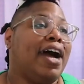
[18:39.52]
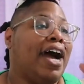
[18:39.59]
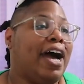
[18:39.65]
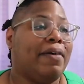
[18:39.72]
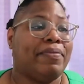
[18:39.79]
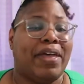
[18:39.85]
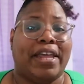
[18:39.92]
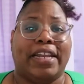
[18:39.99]

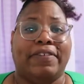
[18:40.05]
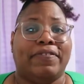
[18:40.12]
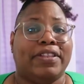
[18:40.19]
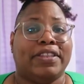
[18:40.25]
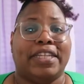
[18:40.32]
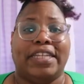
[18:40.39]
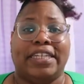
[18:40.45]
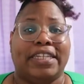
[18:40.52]
I'm not
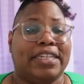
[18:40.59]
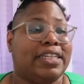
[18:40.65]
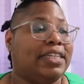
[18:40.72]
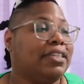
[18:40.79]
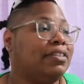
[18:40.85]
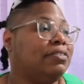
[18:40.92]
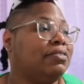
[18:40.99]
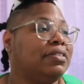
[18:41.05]
even
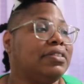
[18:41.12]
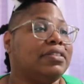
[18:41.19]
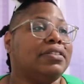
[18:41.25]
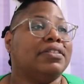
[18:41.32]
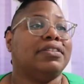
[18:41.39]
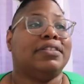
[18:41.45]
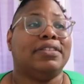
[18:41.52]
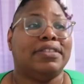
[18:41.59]
thinking
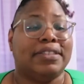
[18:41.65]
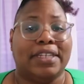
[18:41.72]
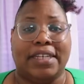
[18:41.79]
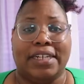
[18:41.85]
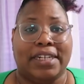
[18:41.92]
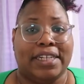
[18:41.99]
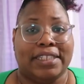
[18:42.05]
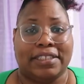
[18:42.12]

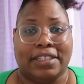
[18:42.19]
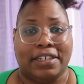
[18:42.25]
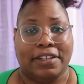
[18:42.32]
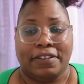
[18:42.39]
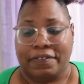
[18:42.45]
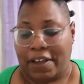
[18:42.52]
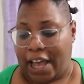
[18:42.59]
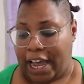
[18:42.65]
none of that stuff.